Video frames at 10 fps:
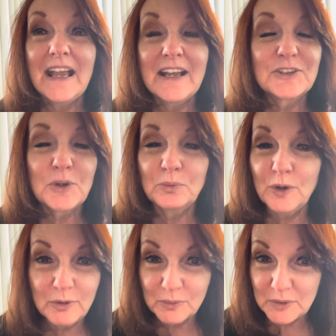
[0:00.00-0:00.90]
And so
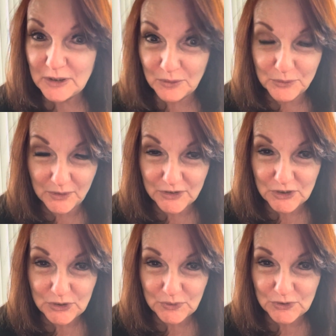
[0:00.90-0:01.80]
rumor would go through all the
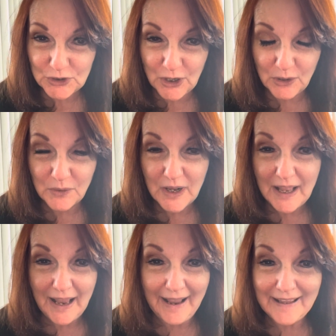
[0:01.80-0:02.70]
students, you know,
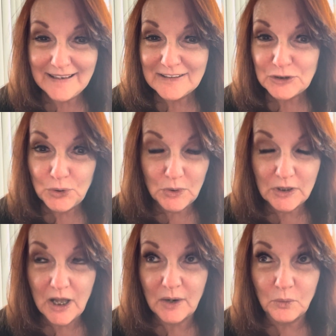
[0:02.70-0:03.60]
at two
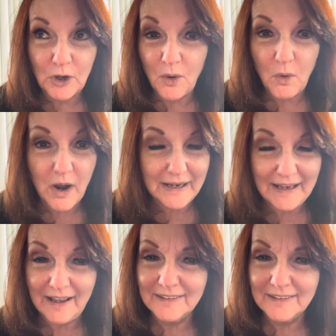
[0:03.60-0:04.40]
o'clock, we're all walking out.